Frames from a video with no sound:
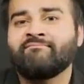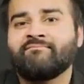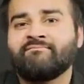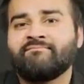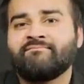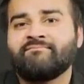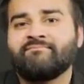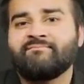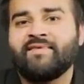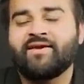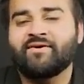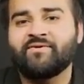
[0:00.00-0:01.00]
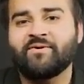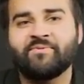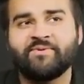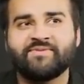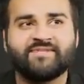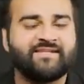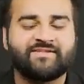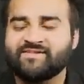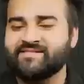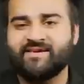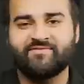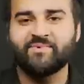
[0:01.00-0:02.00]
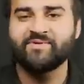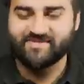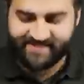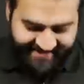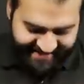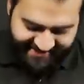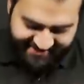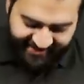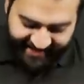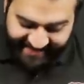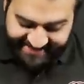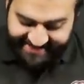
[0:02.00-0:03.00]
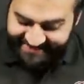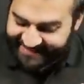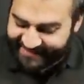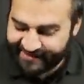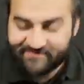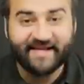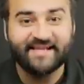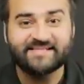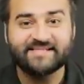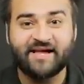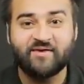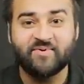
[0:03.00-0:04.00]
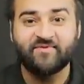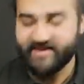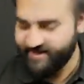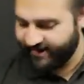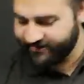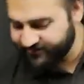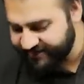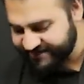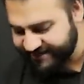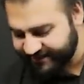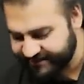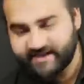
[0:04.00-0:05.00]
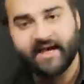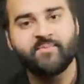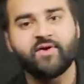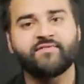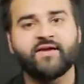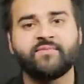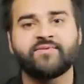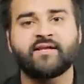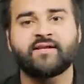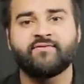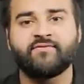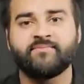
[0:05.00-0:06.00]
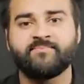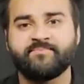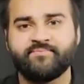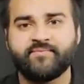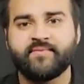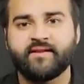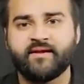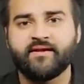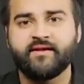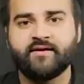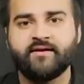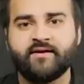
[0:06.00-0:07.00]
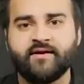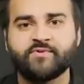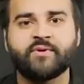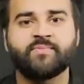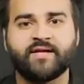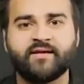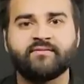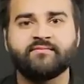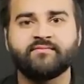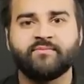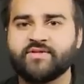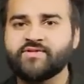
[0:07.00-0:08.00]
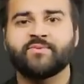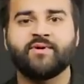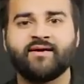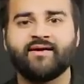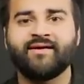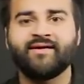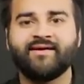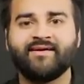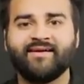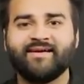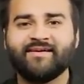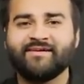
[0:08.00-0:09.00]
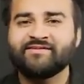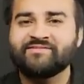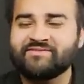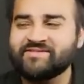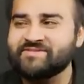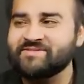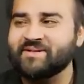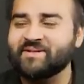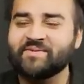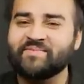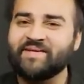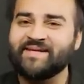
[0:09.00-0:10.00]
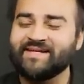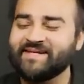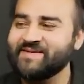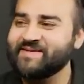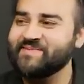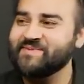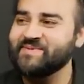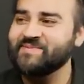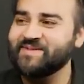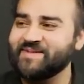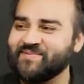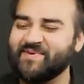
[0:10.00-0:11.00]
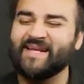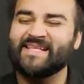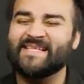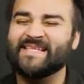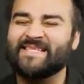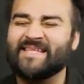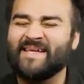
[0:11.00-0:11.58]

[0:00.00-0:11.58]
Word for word: Nice. He can't reroll wounds, and he's got seven wounds. So I actually think him getting to there would be real. I don't think Dan could get me off that objective. Is what I'm thinking. With just one guy. You're wrong. So it could be. You're wrong. Be. I could but get him.